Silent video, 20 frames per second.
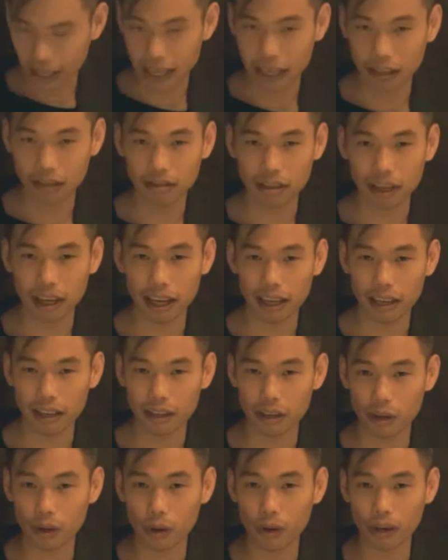the
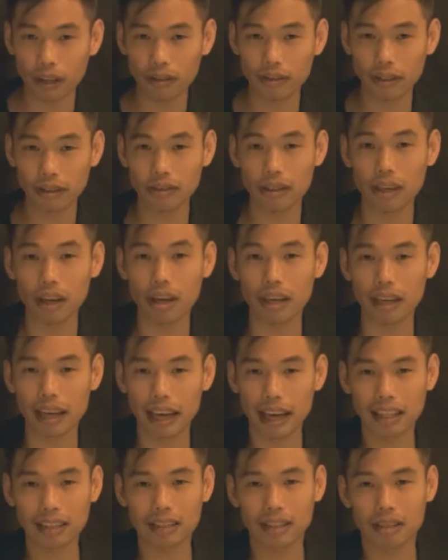inside, you know that it's
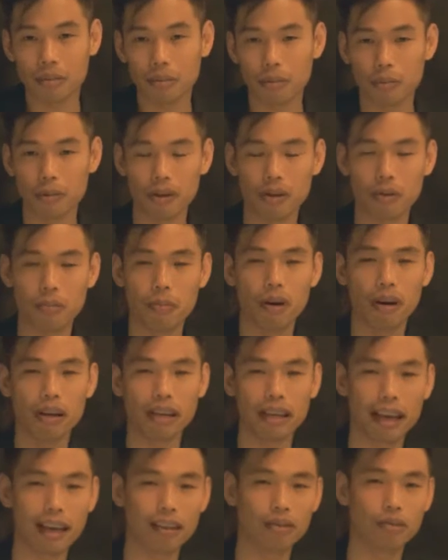connected with your
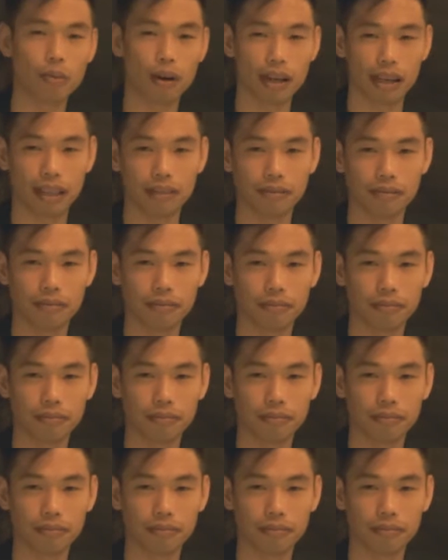body as one.